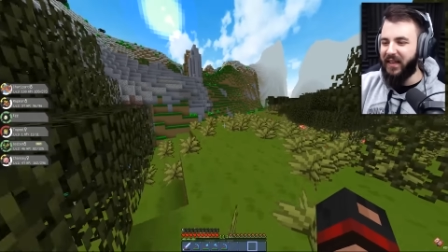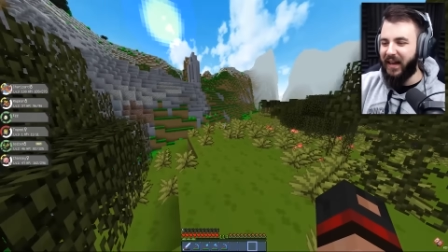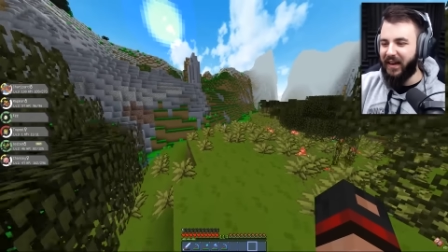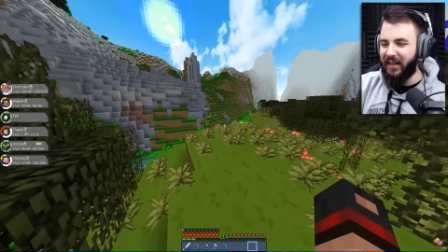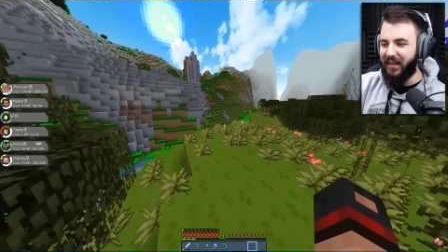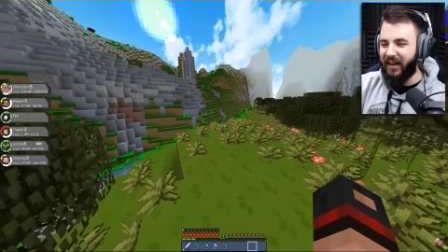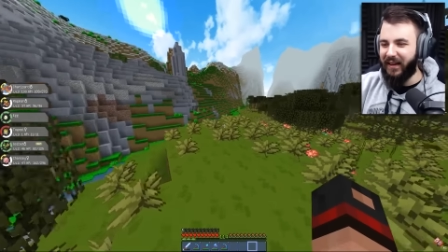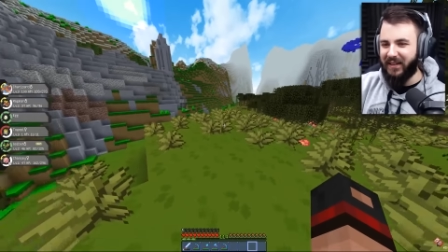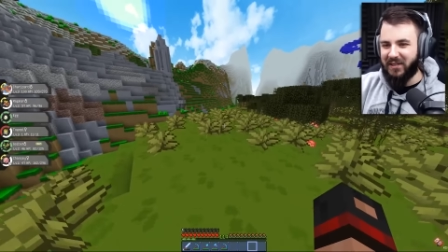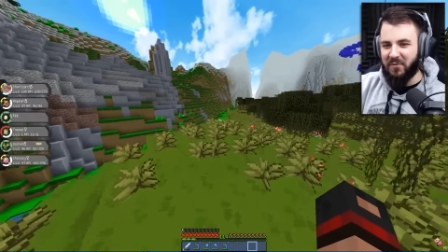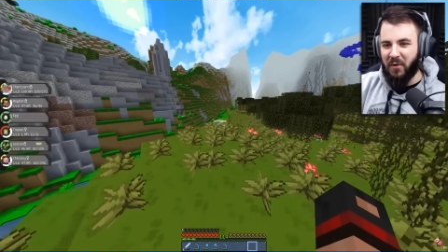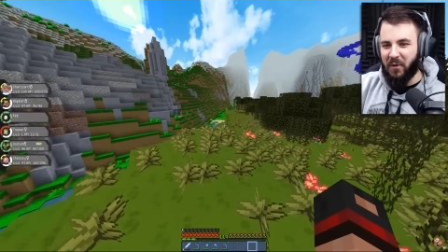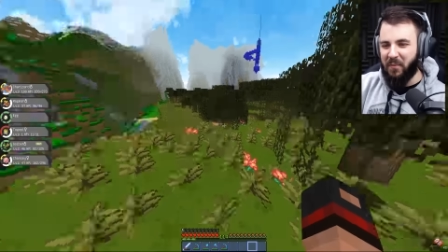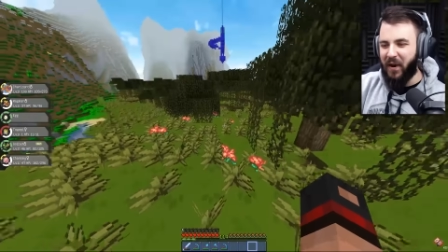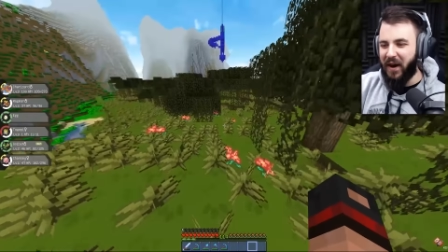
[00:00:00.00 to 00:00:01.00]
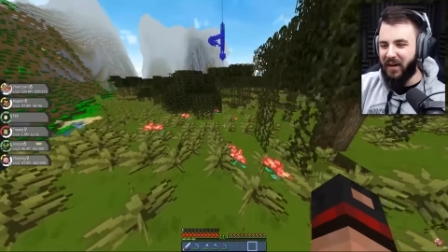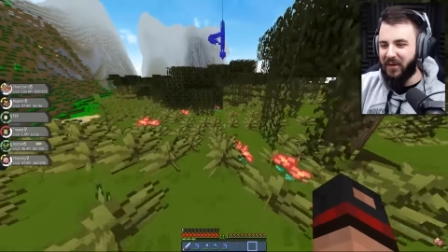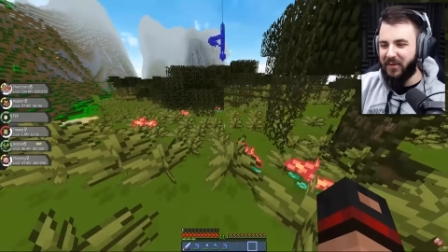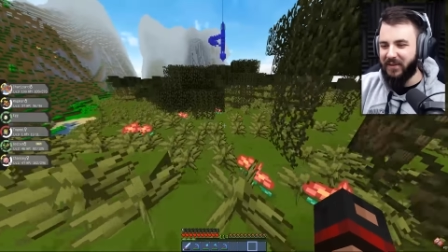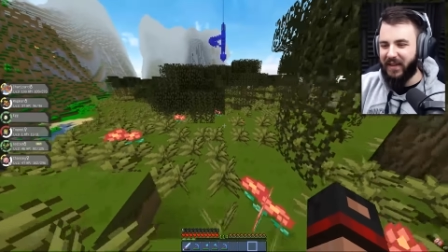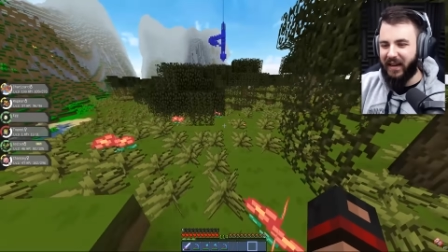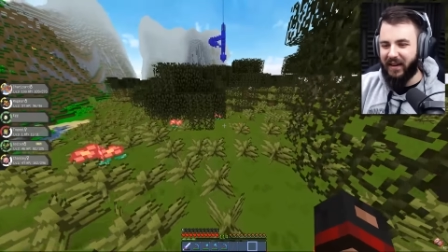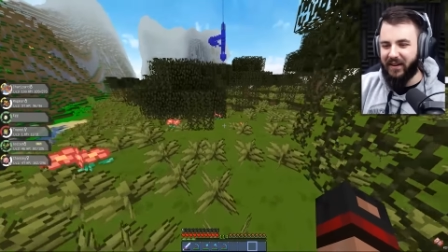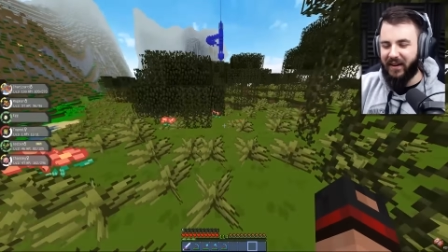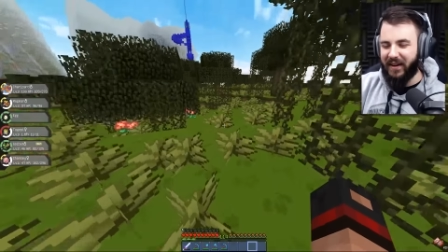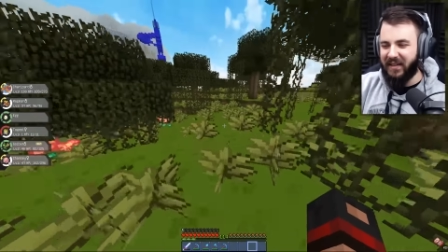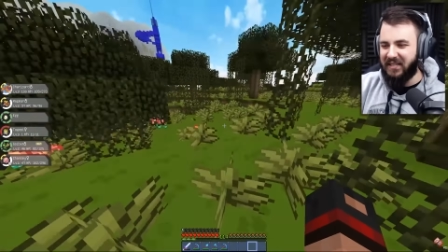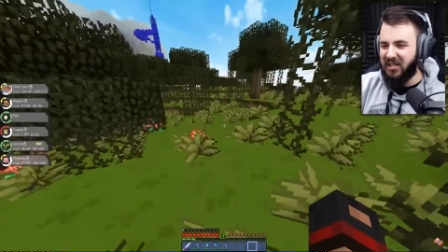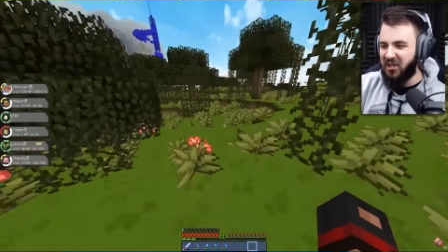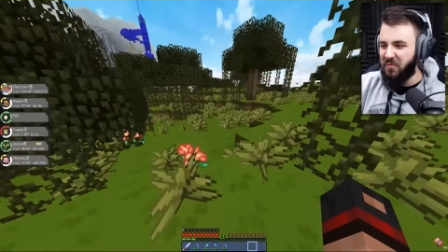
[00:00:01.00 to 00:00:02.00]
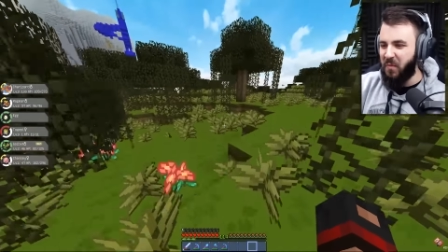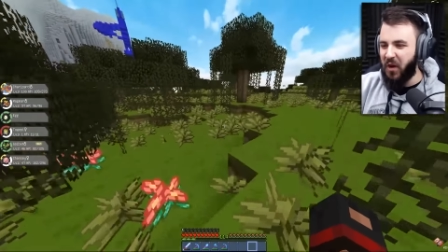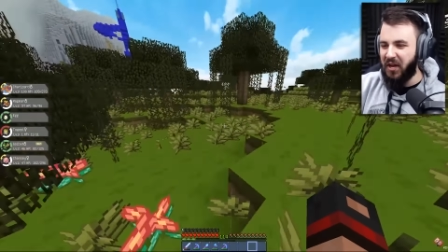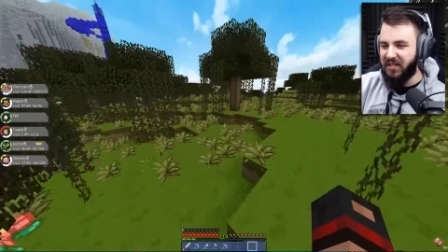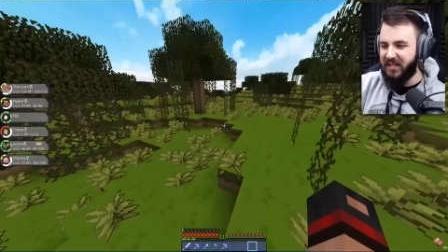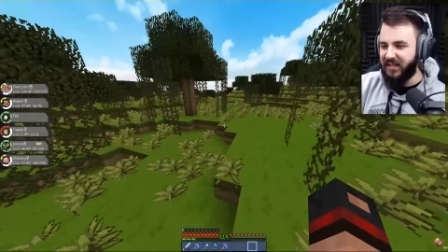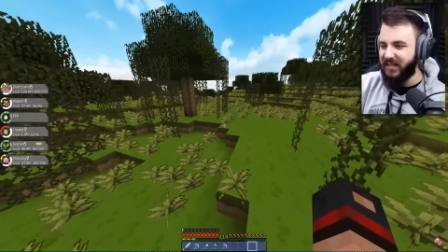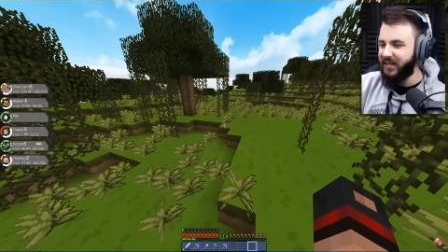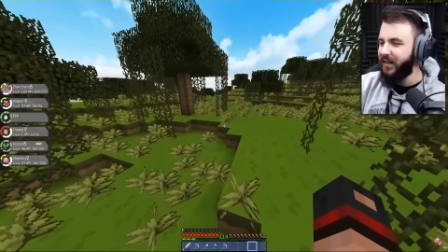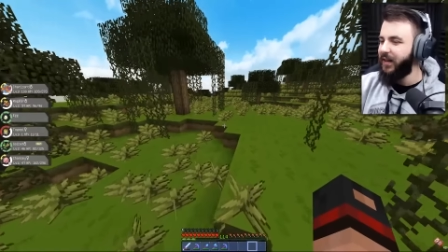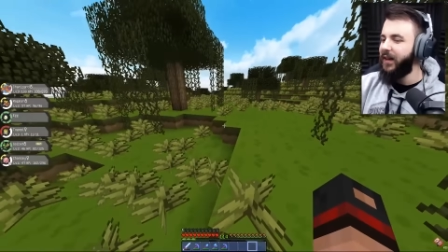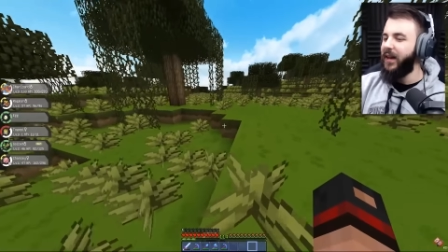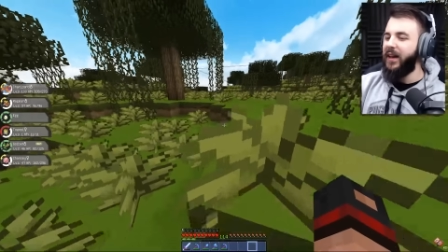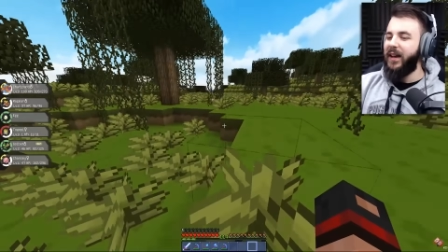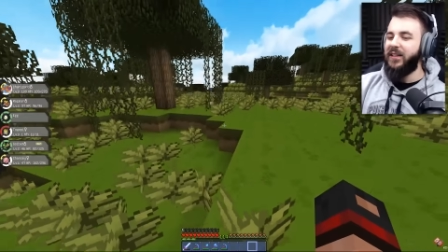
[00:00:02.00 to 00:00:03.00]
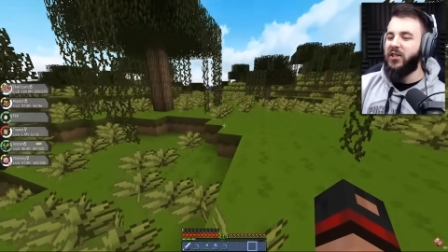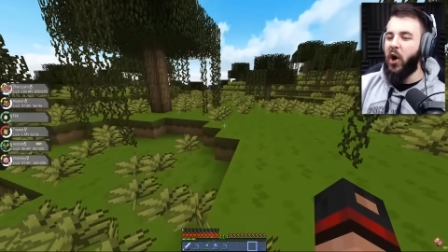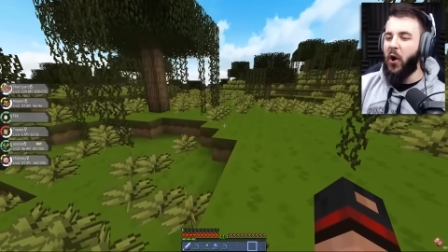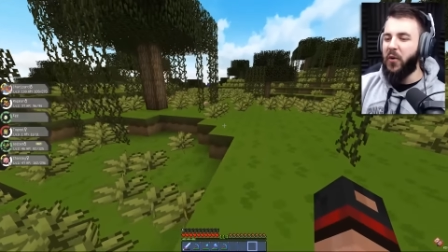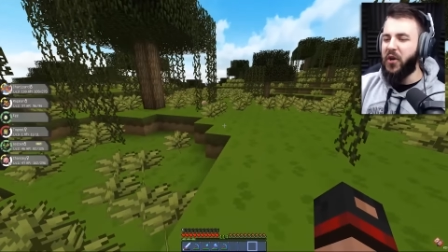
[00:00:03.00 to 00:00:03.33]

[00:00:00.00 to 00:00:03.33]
that it like, smoke particles that it kind of disperses. So